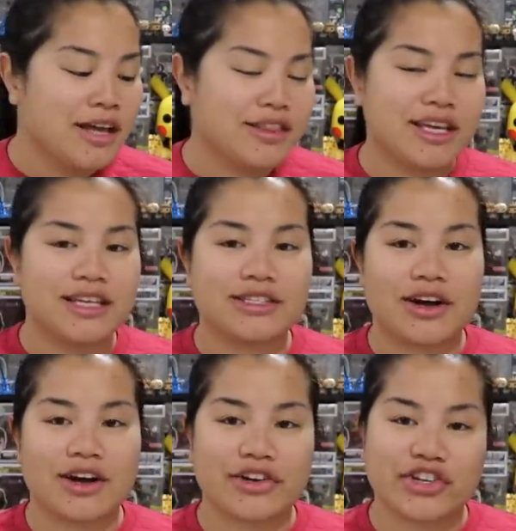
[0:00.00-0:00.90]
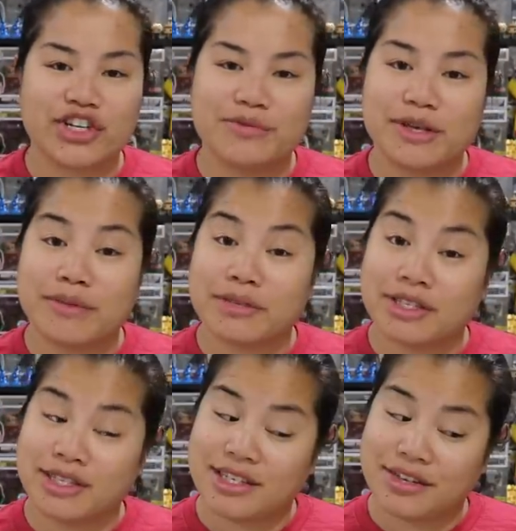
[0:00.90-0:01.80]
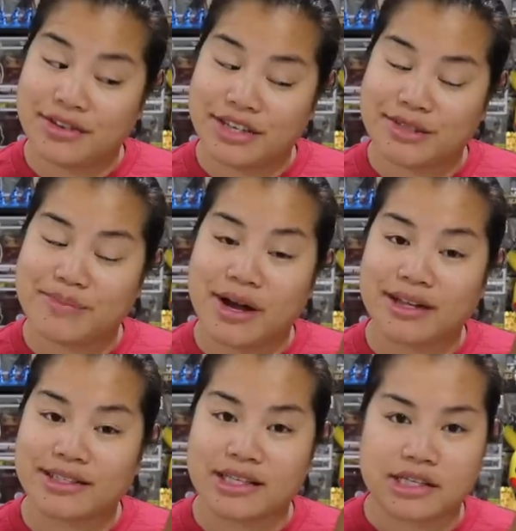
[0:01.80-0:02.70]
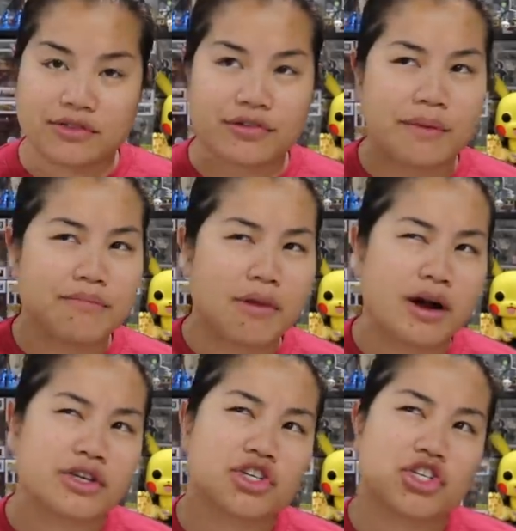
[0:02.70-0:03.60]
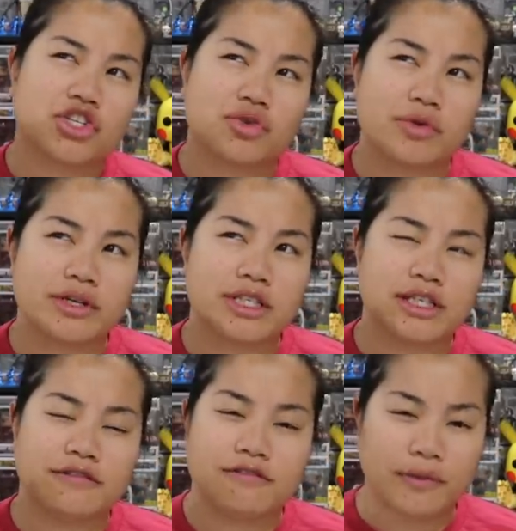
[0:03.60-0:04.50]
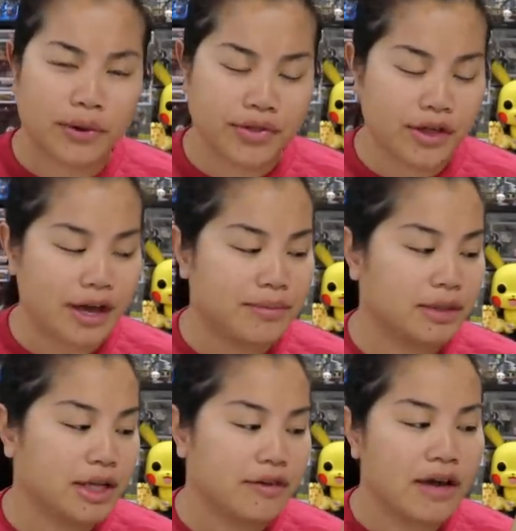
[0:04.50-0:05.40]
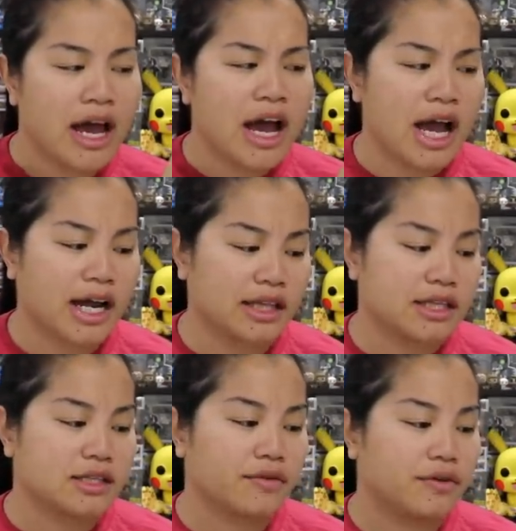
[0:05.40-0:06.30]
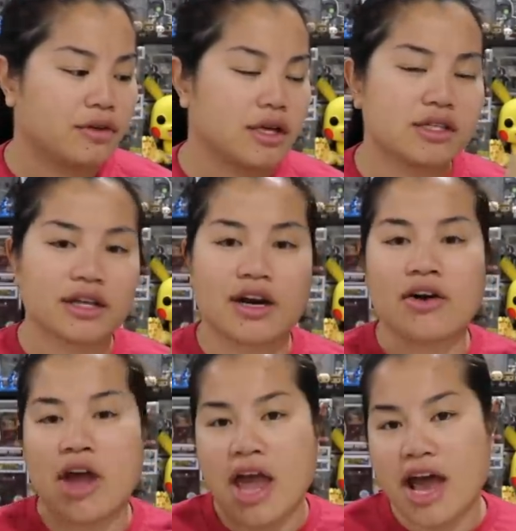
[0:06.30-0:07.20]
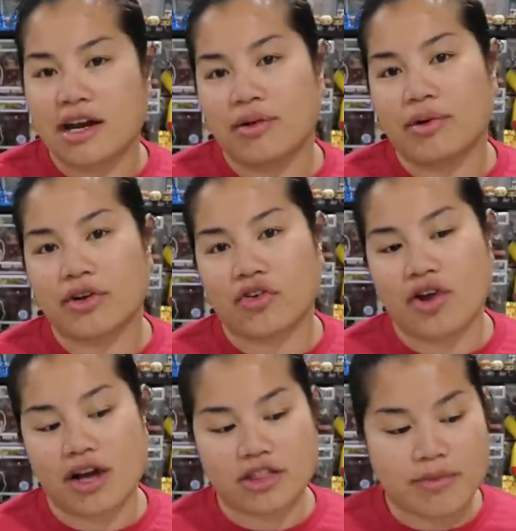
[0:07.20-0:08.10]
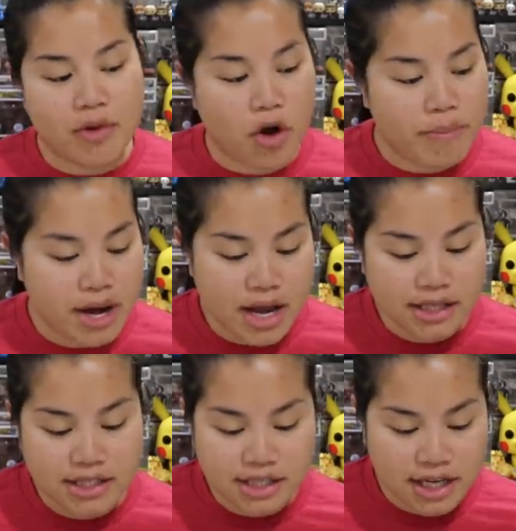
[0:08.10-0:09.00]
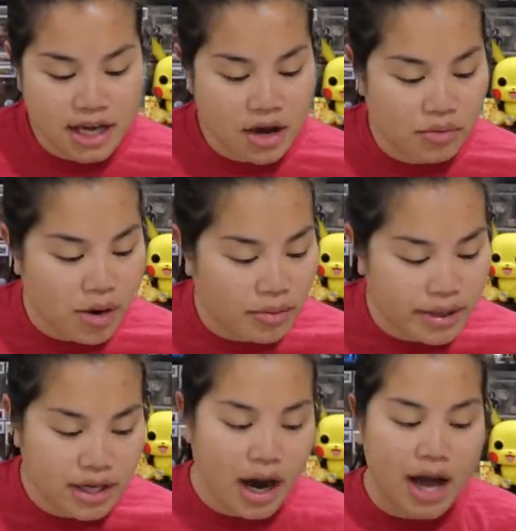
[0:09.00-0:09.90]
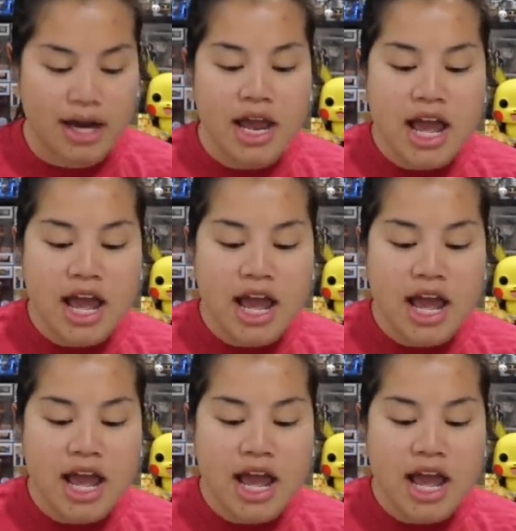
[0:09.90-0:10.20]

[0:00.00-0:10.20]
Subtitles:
These are Shumi Mysterious boxes from March 24th, I believe. I got these a few days ago, and I wanted to crack them open and see what we got.